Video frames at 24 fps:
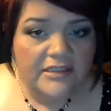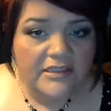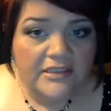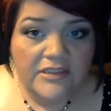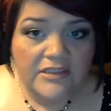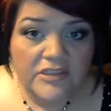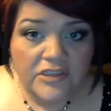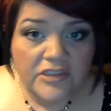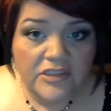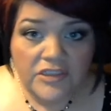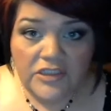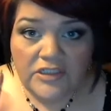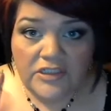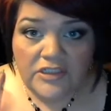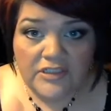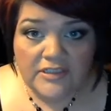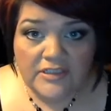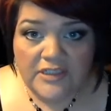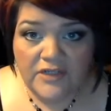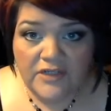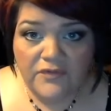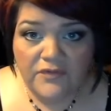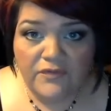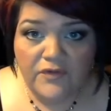she just
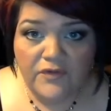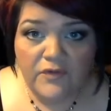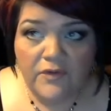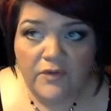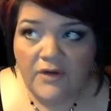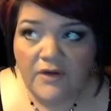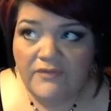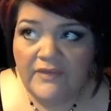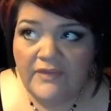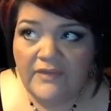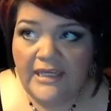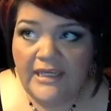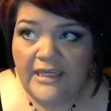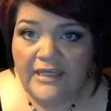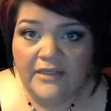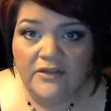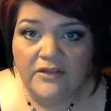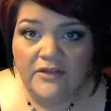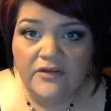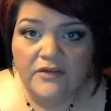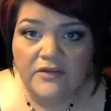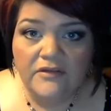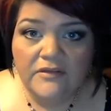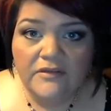like flew off the
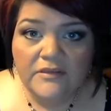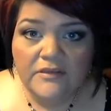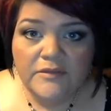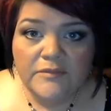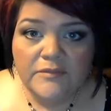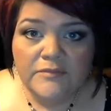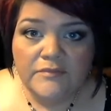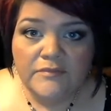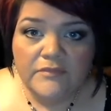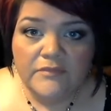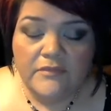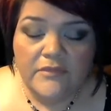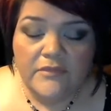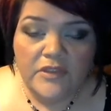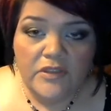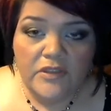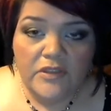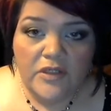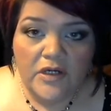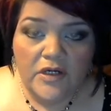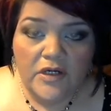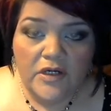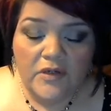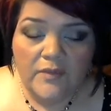handle you
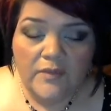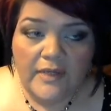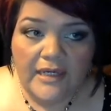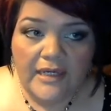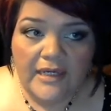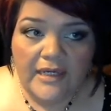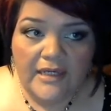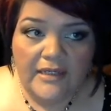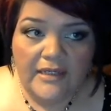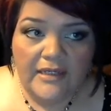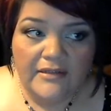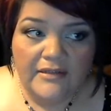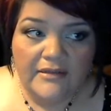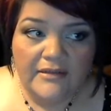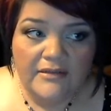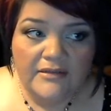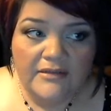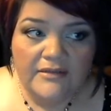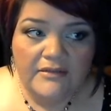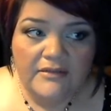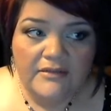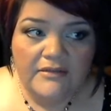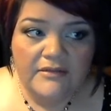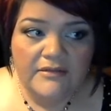know and
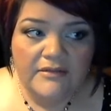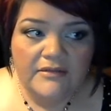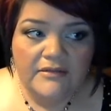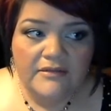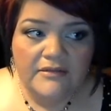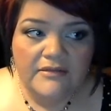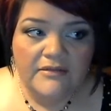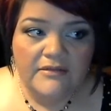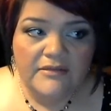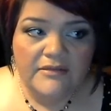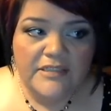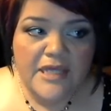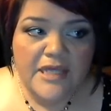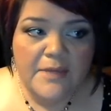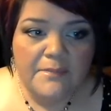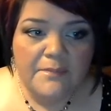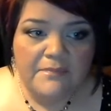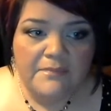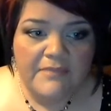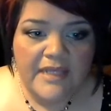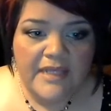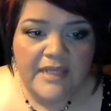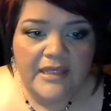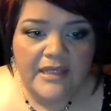to
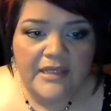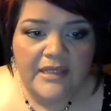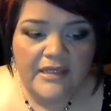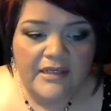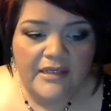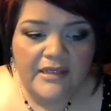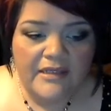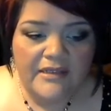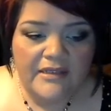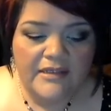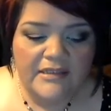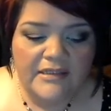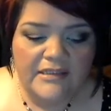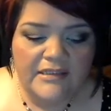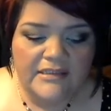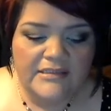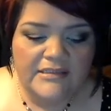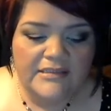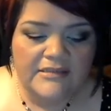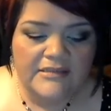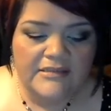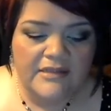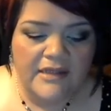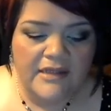me
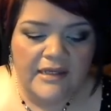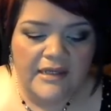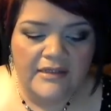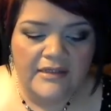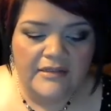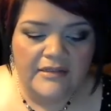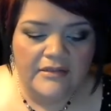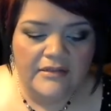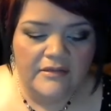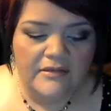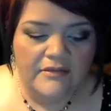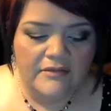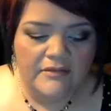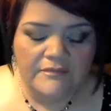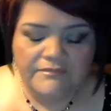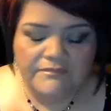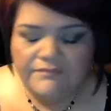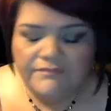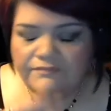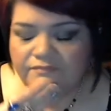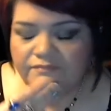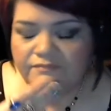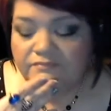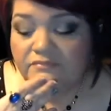it's like
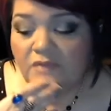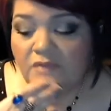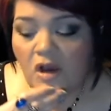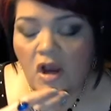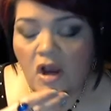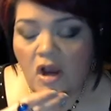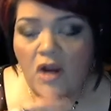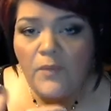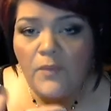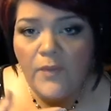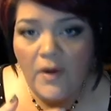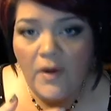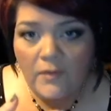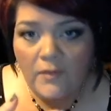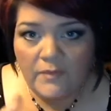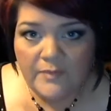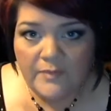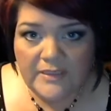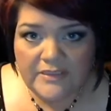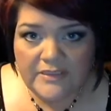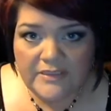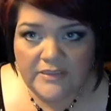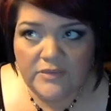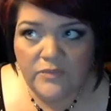our problem
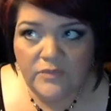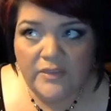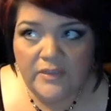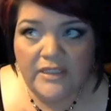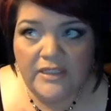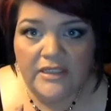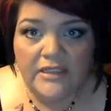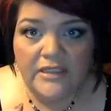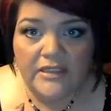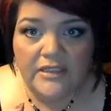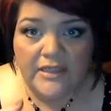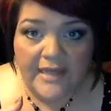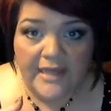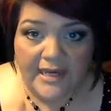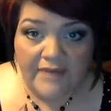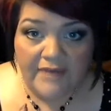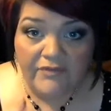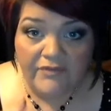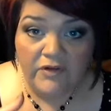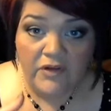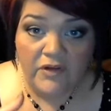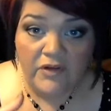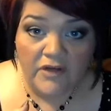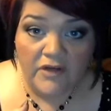is is we have
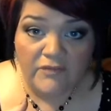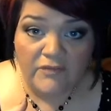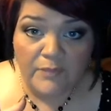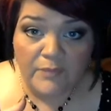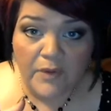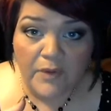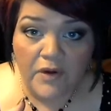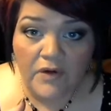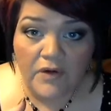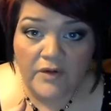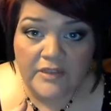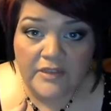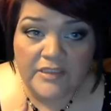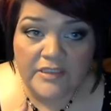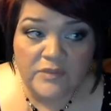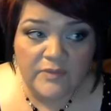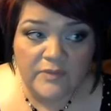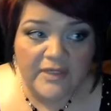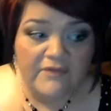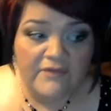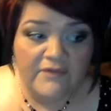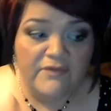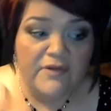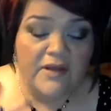a lot of parties we
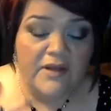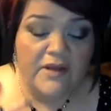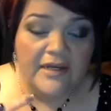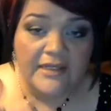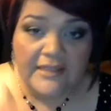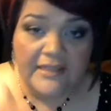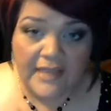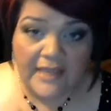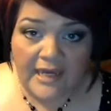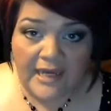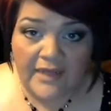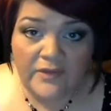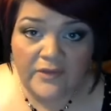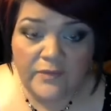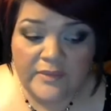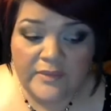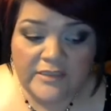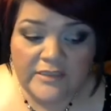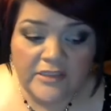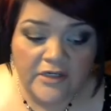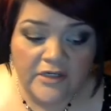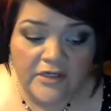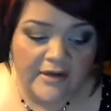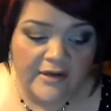have a lot of
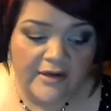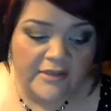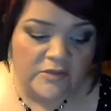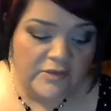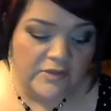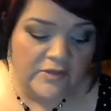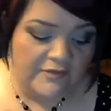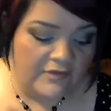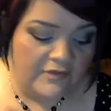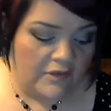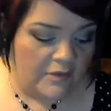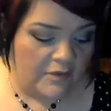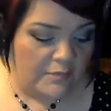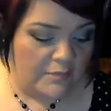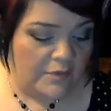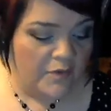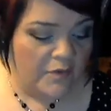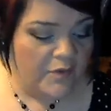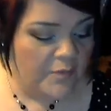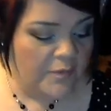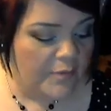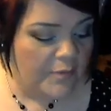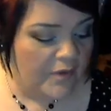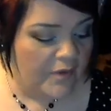gatherings at our house we have a lot of
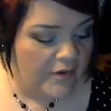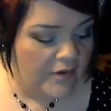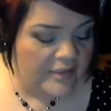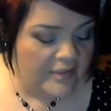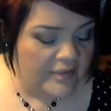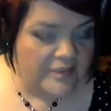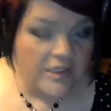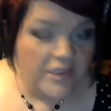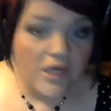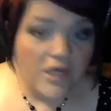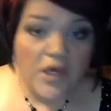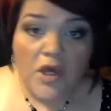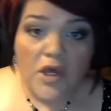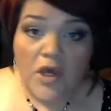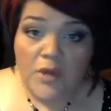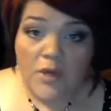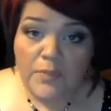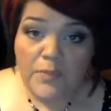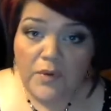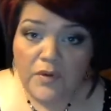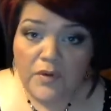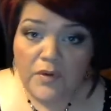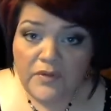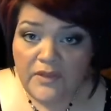poker parties
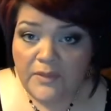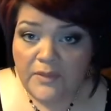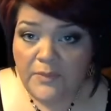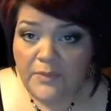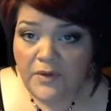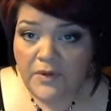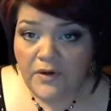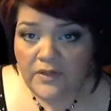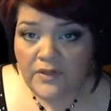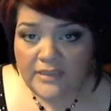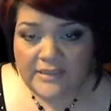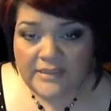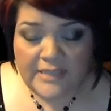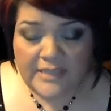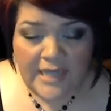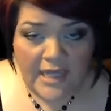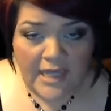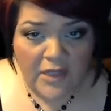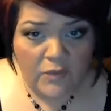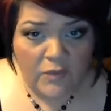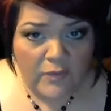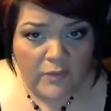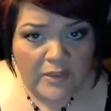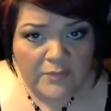birthday parties halloween